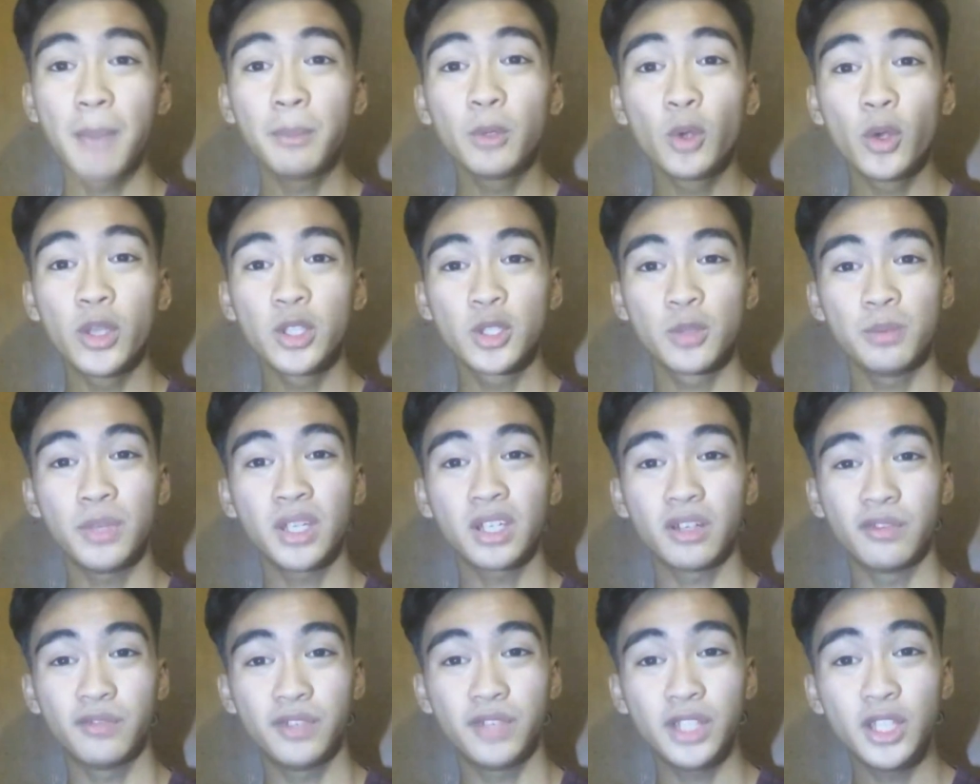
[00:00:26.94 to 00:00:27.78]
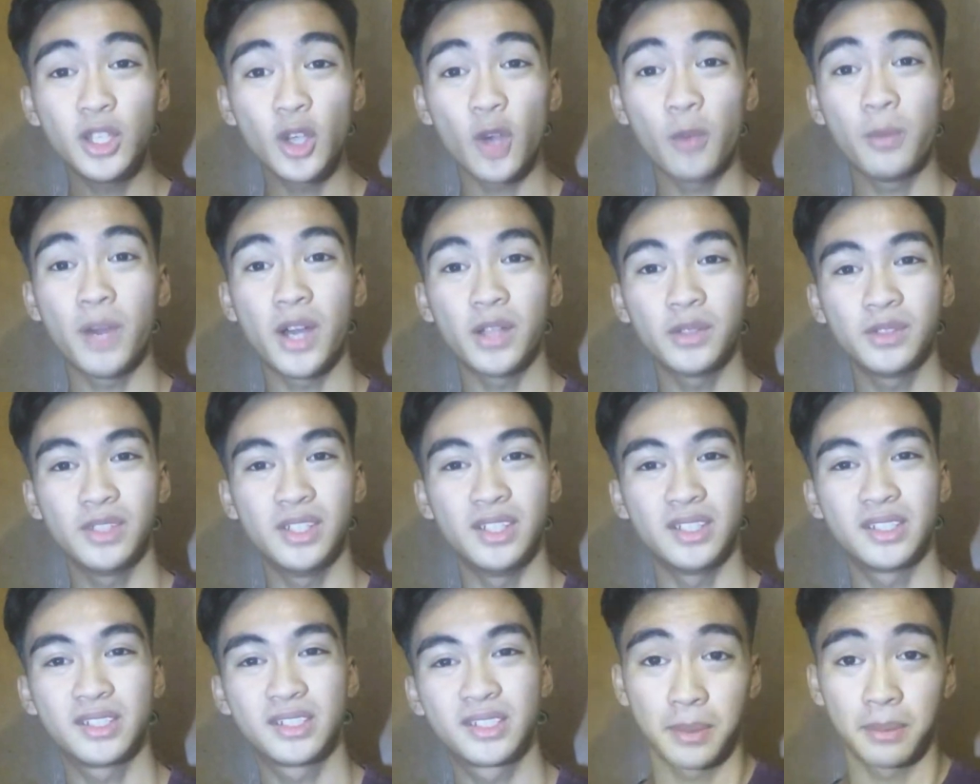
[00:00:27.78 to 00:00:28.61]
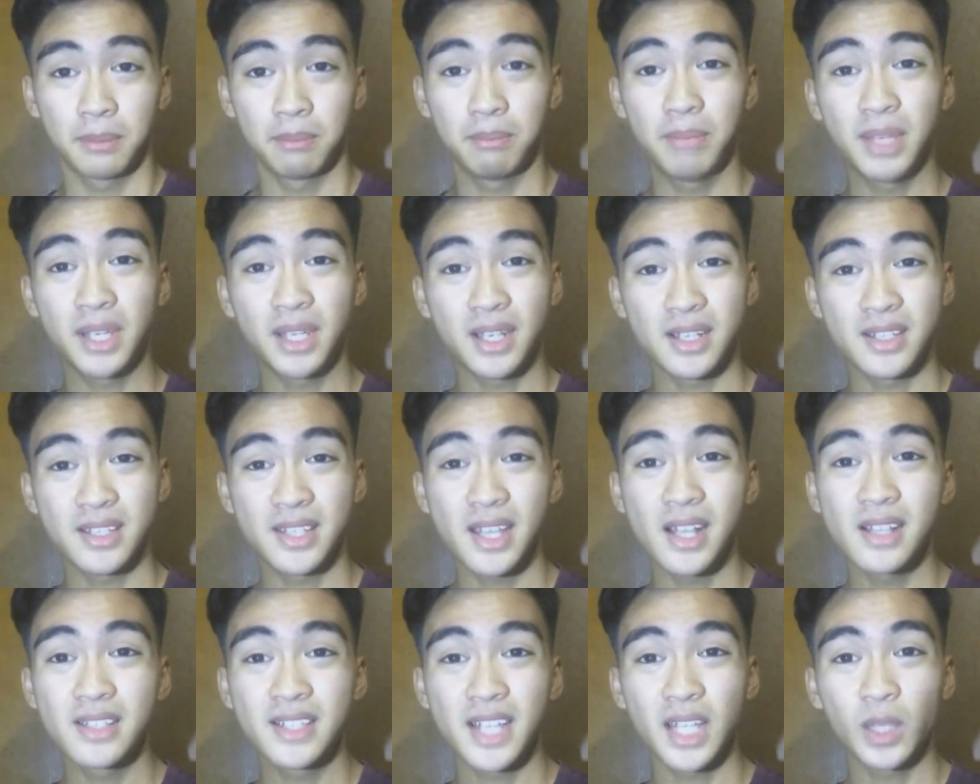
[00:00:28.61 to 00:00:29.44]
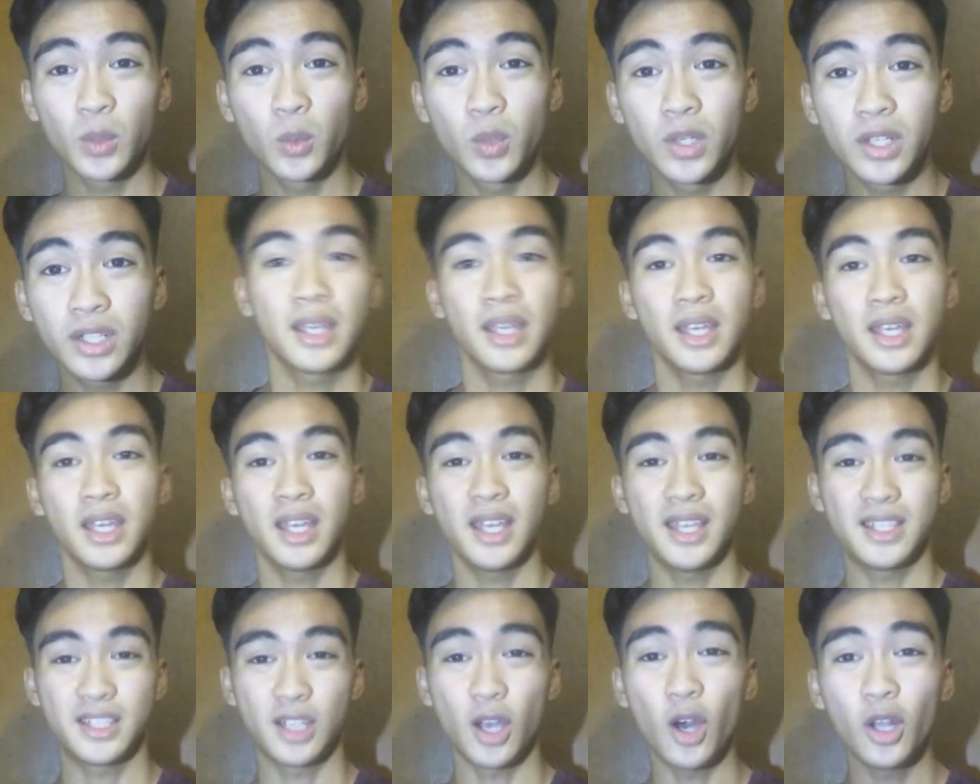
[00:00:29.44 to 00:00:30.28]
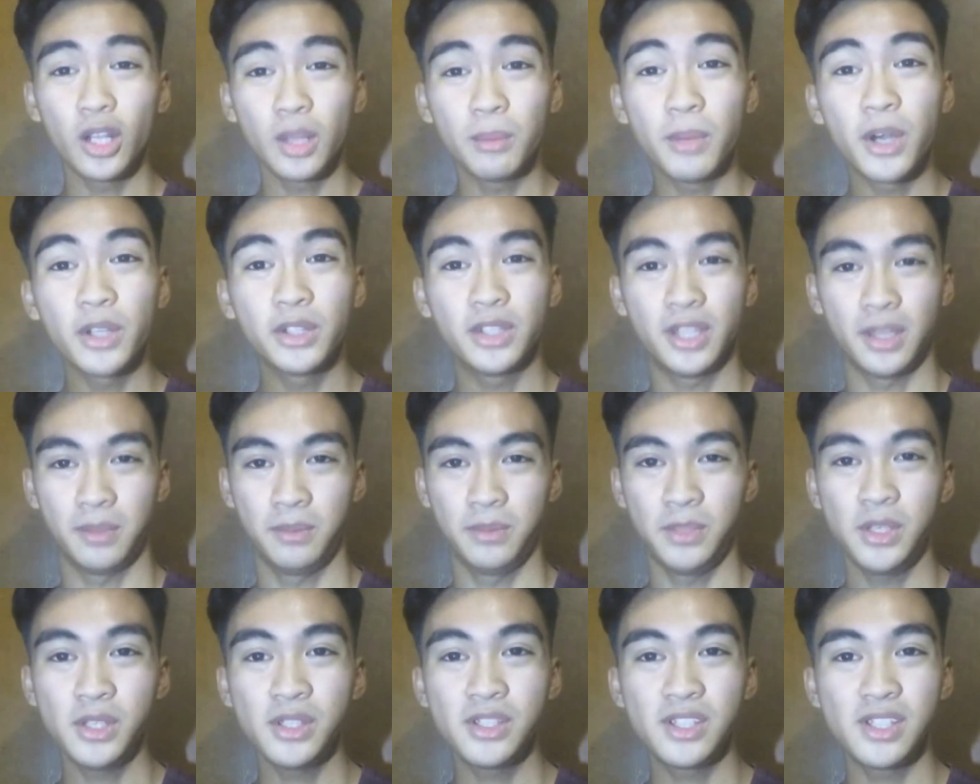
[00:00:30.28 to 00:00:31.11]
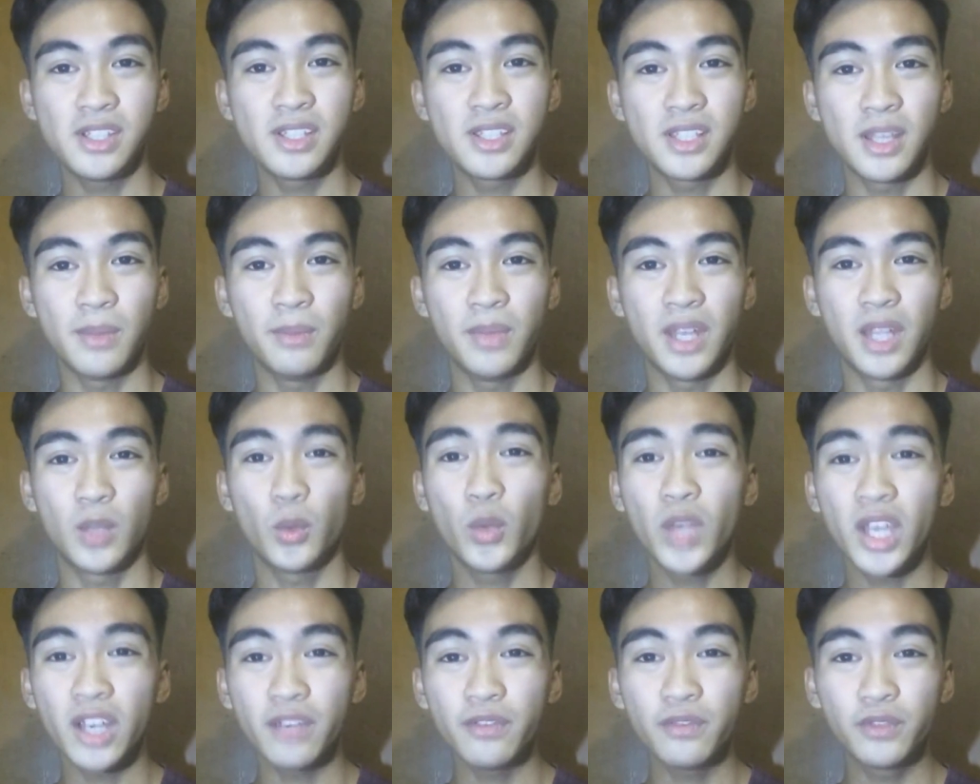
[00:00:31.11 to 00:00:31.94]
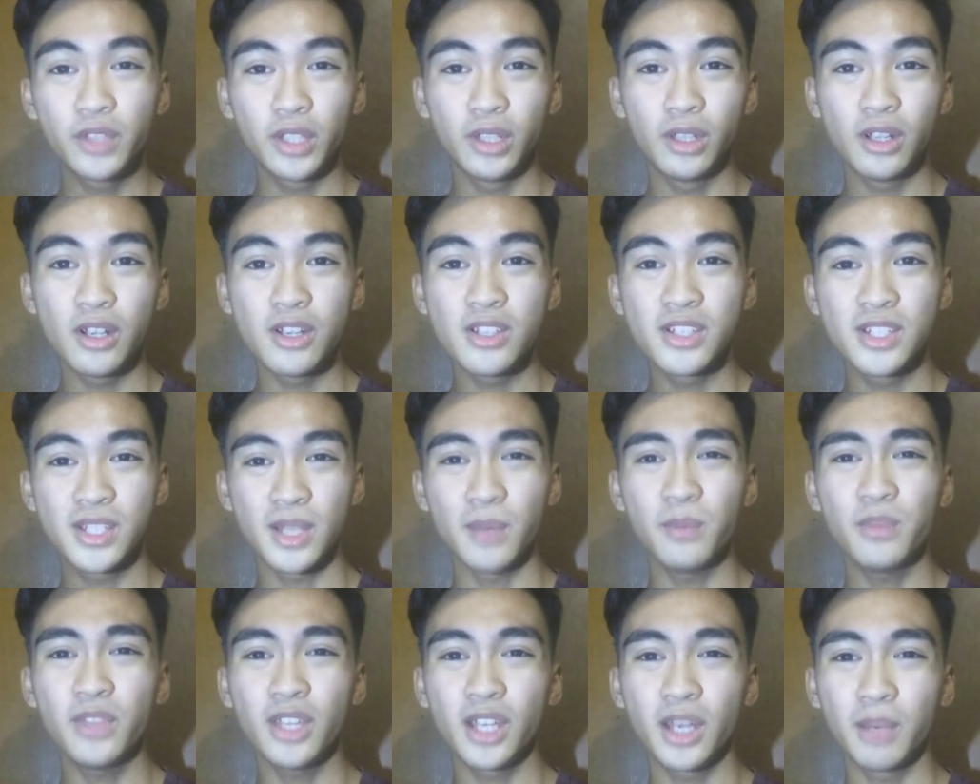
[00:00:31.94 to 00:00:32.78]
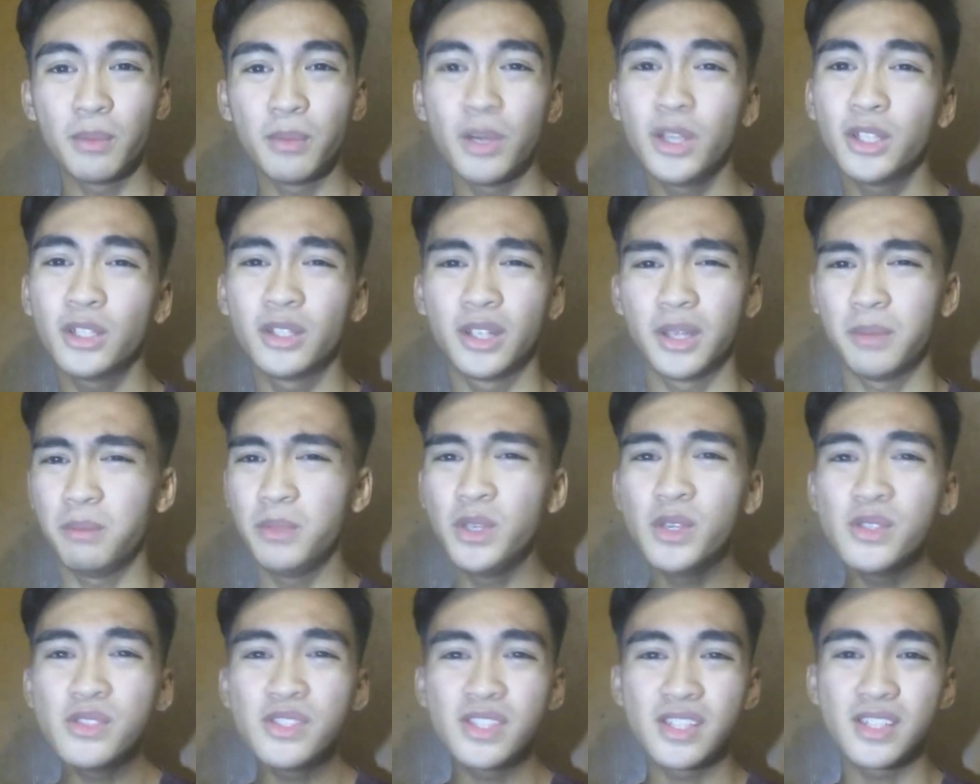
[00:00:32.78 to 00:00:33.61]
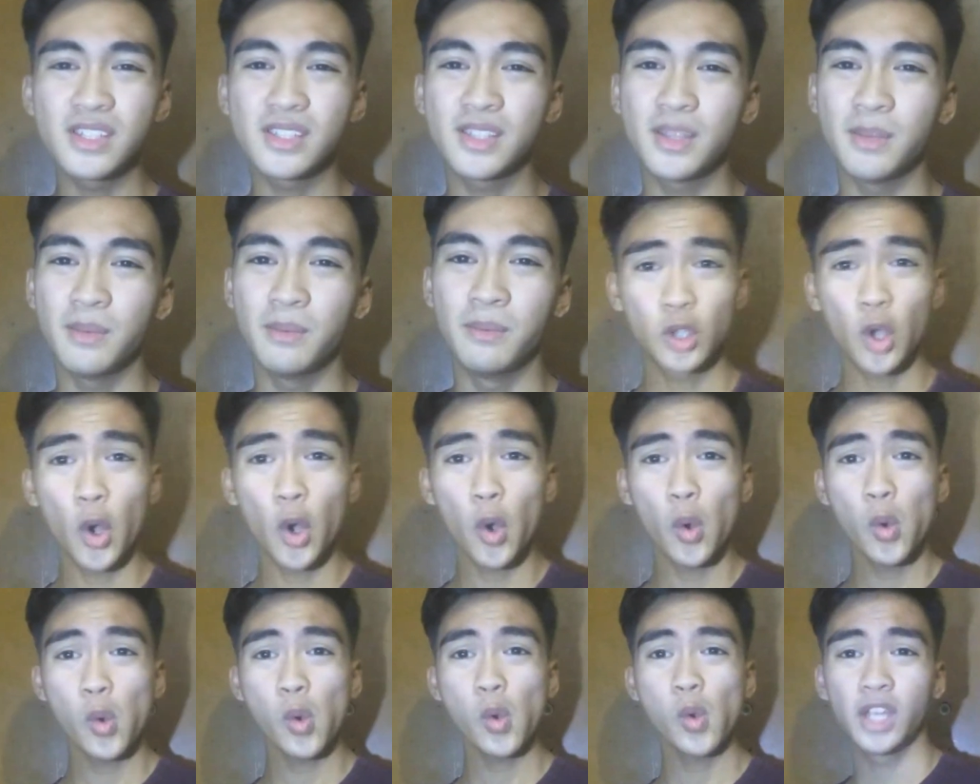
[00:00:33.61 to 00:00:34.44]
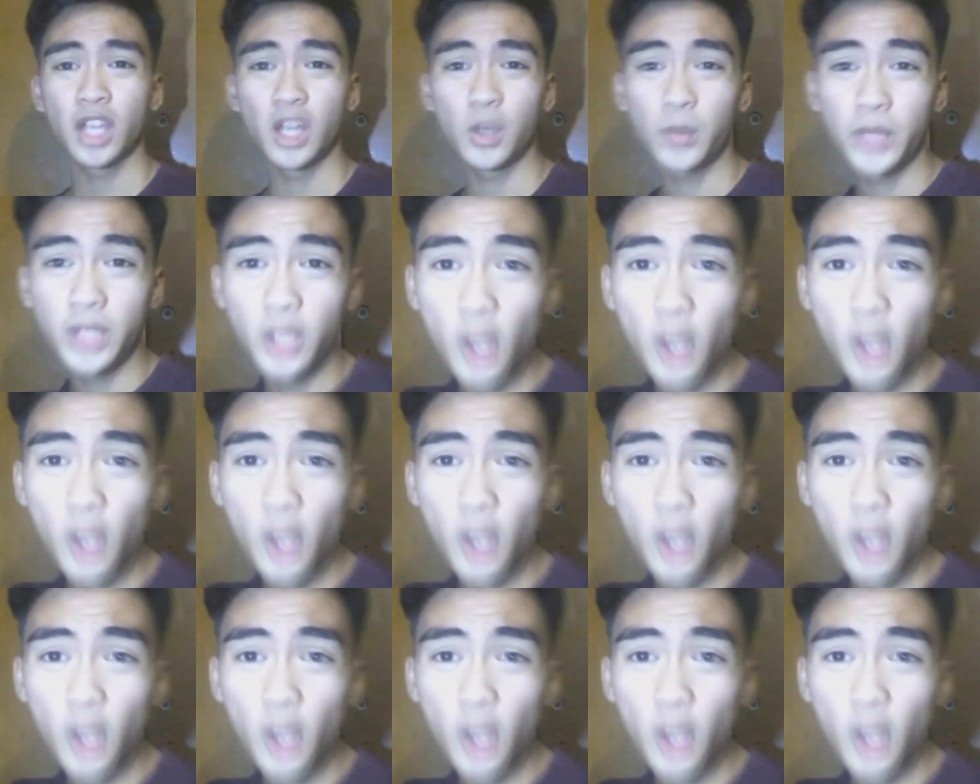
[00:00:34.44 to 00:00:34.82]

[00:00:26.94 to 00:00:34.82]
I'm going to make a video about this because cells at work is all about the immune system and we have to learn something about our immune system. So, here we